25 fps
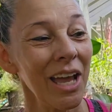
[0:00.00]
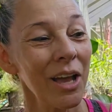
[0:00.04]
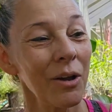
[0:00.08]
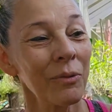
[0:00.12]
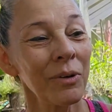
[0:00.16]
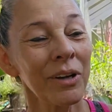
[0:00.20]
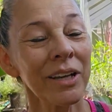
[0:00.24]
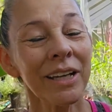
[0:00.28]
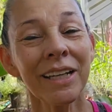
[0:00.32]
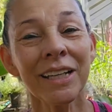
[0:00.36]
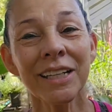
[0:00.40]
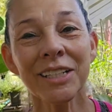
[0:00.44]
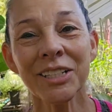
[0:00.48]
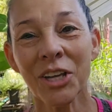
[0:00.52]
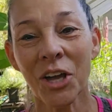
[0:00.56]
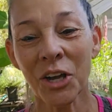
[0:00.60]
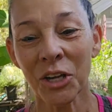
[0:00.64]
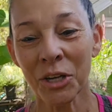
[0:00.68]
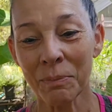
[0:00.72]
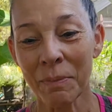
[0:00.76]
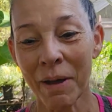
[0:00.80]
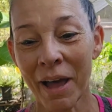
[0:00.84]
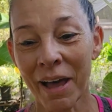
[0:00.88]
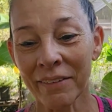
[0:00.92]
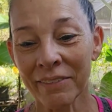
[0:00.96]
We're going to talk
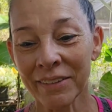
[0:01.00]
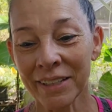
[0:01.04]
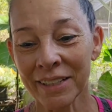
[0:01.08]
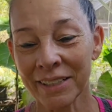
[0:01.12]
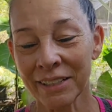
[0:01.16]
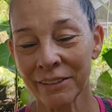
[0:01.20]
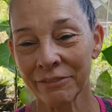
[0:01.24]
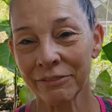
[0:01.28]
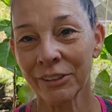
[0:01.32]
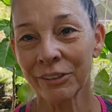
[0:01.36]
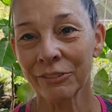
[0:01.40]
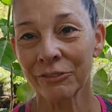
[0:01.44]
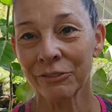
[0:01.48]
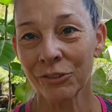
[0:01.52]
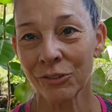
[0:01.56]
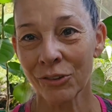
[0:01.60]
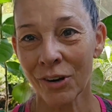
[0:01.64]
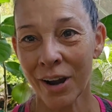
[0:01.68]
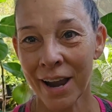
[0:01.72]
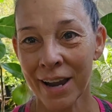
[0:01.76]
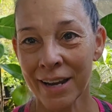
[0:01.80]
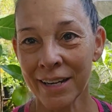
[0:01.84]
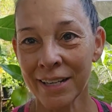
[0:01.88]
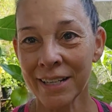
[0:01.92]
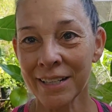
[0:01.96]
about the different
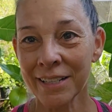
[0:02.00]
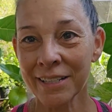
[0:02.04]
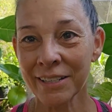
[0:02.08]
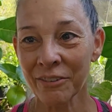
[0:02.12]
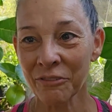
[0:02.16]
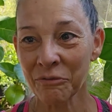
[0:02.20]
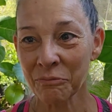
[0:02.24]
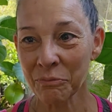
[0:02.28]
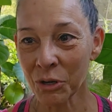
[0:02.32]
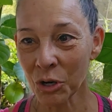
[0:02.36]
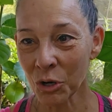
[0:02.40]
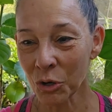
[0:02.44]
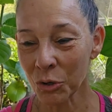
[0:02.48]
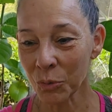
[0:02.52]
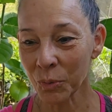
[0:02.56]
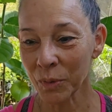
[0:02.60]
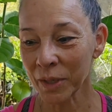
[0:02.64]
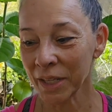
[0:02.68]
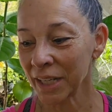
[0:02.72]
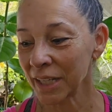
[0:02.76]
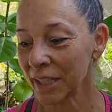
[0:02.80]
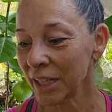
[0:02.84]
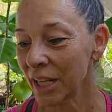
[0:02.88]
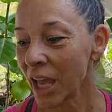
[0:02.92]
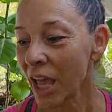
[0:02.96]
varieties of
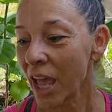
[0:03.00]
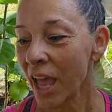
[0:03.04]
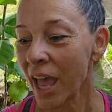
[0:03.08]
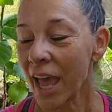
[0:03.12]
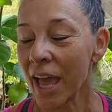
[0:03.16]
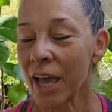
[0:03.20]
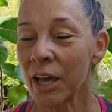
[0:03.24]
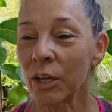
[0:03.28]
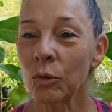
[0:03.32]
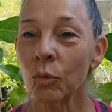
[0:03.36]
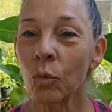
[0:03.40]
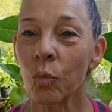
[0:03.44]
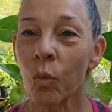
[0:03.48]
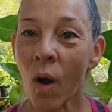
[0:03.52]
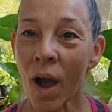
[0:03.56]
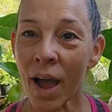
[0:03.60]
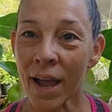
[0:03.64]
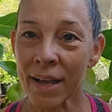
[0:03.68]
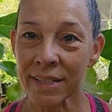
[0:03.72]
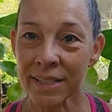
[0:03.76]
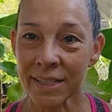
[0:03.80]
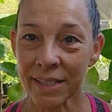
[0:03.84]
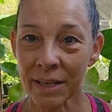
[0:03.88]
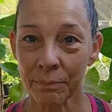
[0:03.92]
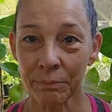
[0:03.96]
milkweed and
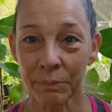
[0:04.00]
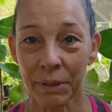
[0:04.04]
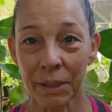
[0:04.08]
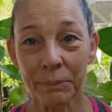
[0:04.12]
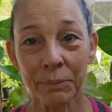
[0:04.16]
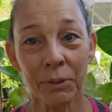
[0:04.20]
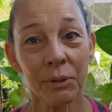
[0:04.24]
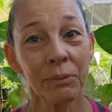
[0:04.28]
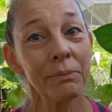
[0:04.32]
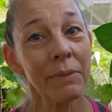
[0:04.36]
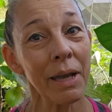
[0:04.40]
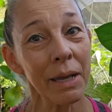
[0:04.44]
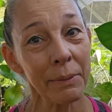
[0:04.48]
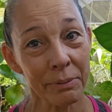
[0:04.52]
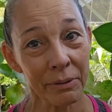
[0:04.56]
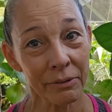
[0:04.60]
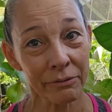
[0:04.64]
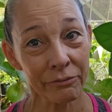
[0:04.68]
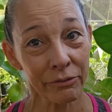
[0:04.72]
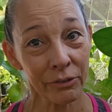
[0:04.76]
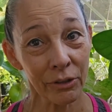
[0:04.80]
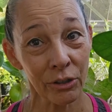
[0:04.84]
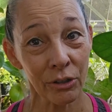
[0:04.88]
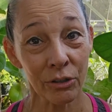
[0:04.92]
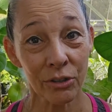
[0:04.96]
why some people may
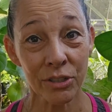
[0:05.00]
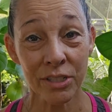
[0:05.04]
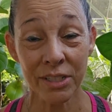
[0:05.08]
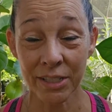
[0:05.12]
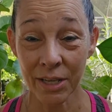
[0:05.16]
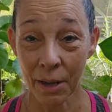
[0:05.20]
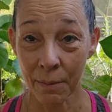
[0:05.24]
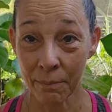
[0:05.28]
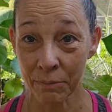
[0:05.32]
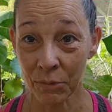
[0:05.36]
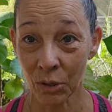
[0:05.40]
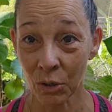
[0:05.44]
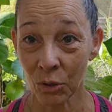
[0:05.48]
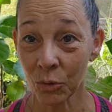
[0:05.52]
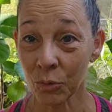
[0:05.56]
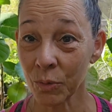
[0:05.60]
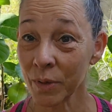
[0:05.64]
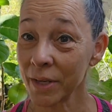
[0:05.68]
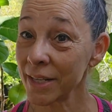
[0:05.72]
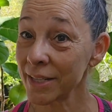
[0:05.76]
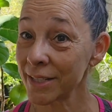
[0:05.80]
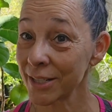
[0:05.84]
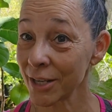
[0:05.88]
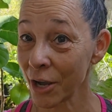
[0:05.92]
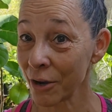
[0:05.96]
prefer some
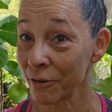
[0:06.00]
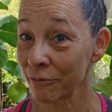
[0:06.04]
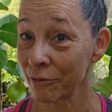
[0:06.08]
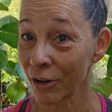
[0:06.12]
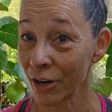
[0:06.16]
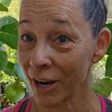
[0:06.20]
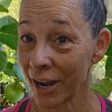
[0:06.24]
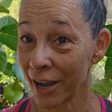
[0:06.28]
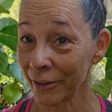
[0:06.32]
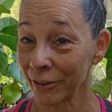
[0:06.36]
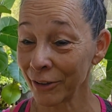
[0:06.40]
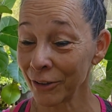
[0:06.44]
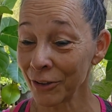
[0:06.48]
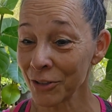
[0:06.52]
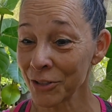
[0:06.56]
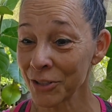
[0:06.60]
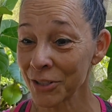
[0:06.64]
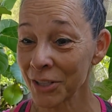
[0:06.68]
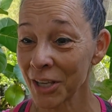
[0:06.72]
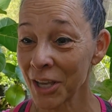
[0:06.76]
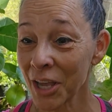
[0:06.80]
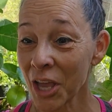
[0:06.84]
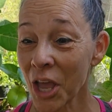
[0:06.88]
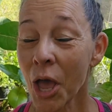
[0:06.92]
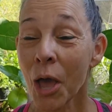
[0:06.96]
milkweeds over
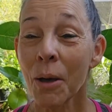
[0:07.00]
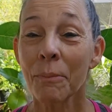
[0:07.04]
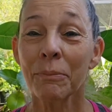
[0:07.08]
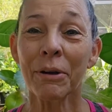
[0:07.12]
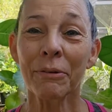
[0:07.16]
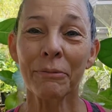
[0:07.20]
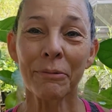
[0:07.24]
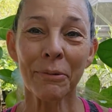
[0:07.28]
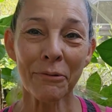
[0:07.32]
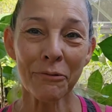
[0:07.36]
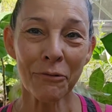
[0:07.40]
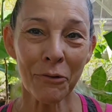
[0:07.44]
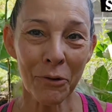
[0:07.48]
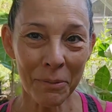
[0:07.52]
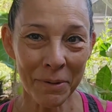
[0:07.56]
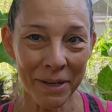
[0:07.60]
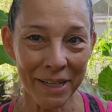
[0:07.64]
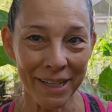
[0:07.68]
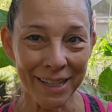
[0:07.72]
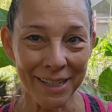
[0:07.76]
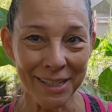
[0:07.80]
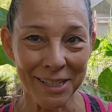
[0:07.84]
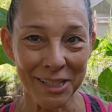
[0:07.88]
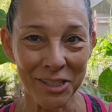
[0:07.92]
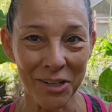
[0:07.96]
others. But before we
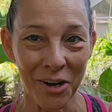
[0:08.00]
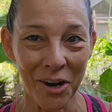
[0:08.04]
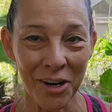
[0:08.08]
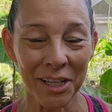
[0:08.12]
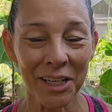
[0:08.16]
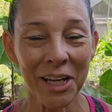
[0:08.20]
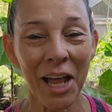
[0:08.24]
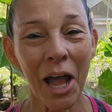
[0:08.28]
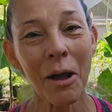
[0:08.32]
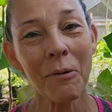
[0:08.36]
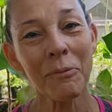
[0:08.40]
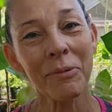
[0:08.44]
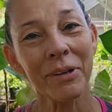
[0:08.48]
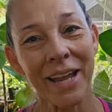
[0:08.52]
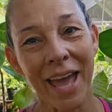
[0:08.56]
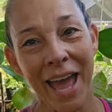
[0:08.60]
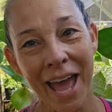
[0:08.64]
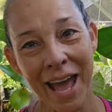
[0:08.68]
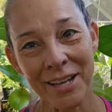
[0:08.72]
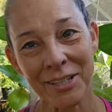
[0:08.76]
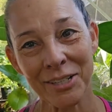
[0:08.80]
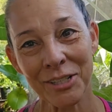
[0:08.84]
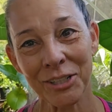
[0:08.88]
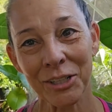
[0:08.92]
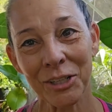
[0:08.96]
get started, I want to
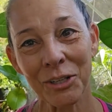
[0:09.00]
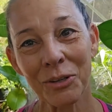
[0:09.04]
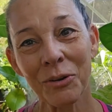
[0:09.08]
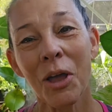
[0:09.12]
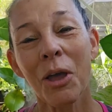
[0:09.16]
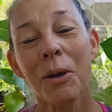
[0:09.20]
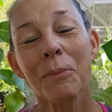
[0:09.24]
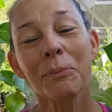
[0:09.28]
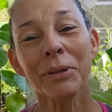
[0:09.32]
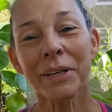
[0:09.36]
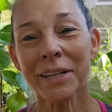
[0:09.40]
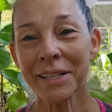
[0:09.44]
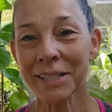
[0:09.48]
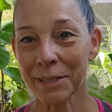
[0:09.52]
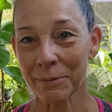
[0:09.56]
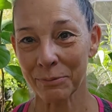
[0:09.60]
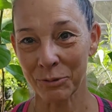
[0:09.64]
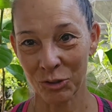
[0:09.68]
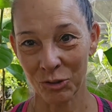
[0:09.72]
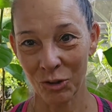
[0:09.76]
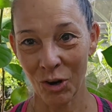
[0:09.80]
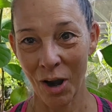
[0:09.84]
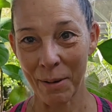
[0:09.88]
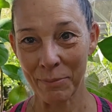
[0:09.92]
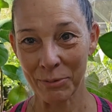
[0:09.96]
ask you, please
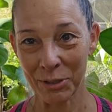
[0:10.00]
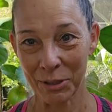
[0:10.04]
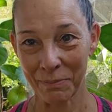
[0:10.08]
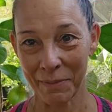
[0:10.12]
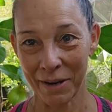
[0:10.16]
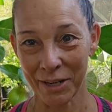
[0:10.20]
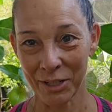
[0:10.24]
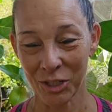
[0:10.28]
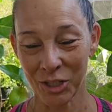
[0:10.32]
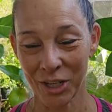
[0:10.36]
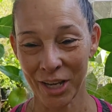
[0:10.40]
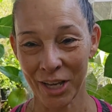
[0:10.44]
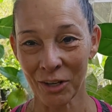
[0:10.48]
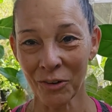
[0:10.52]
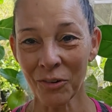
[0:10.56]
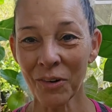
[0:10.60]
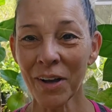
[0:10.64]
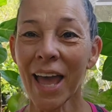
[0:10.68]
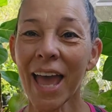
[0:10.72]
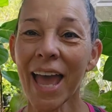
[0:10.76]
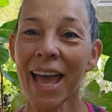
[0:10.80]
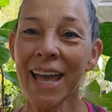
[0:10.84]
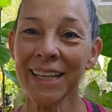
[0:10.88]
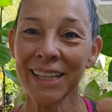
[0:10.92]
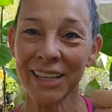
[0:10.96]
subscribe to my channel
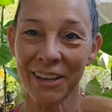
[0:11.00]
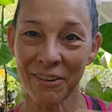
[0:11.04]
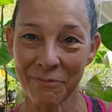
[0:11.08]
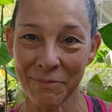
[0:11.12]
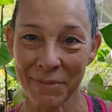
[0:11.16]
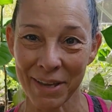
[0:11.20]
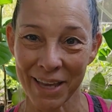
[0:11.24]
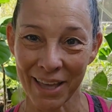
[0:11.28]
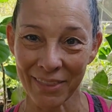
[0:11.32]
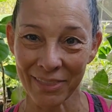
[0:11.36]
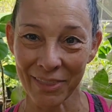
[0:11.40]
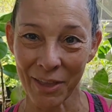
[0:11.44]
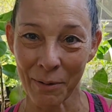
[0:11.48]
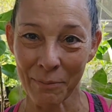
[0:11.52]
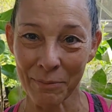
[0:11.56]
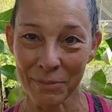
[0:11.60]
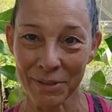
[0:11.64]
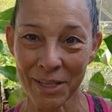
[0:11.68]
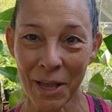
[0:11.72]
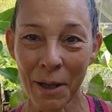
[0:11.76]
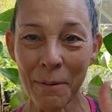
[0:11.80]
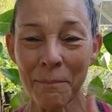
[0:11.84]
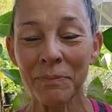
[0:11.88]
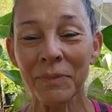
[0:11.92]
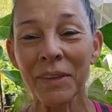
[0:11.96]
and give me a
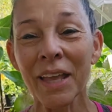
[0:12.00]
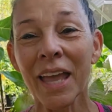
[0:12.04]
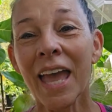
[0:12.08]
thumbs up.